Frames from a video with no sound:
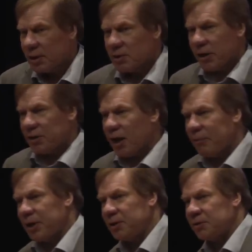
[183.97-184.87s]
And so I thought
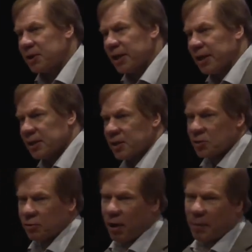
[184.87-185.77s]
what I'd do today is, is
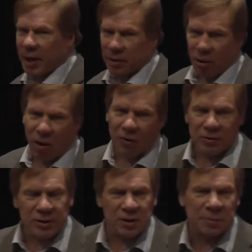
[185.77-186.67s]
draw upon all
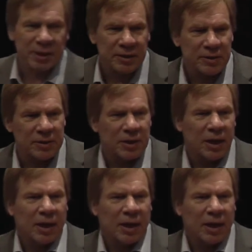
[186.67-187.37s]
those experiences,